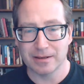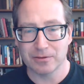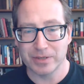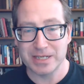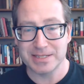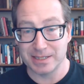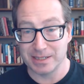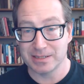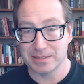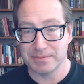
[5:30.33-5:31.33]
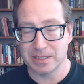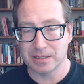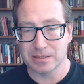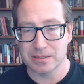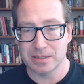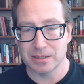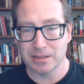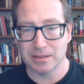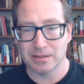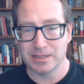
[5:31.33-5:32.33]
reason is because
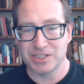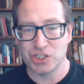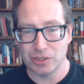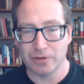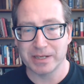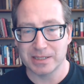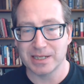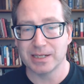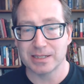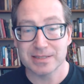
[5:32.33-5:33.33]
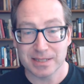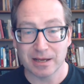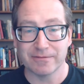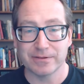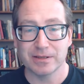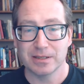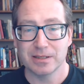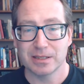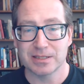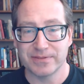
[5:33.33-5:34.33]
the genomic data itself
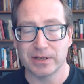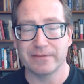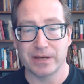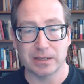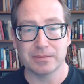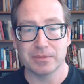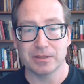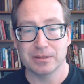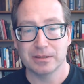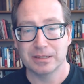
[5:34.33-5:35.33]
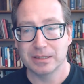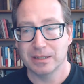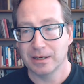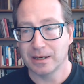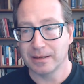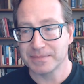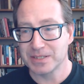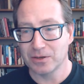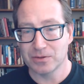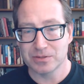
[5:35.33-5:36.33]
is very valuable.
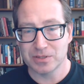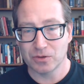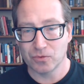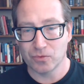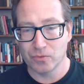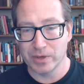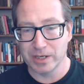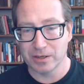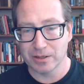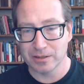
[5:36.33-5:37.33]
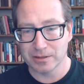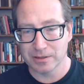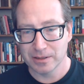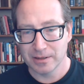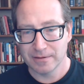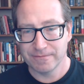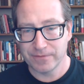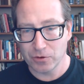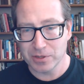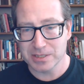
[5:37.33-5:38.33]
So we're
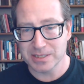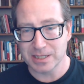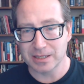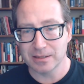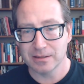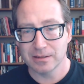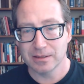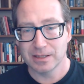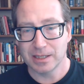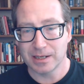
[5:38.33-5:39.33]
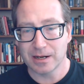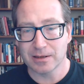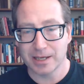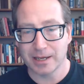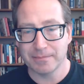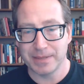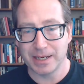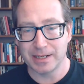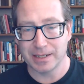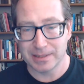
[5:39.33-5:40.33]
focusing in our
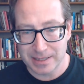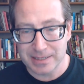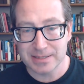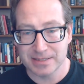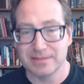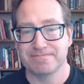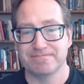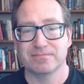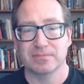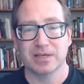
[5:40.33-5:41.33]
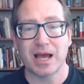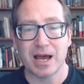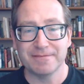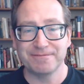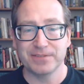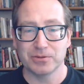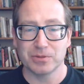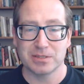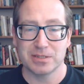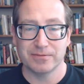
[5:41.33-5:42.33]
campaign on this
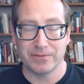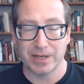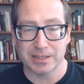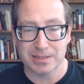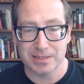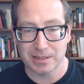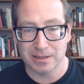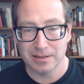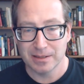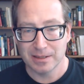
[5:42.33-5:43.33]
confluence of events, the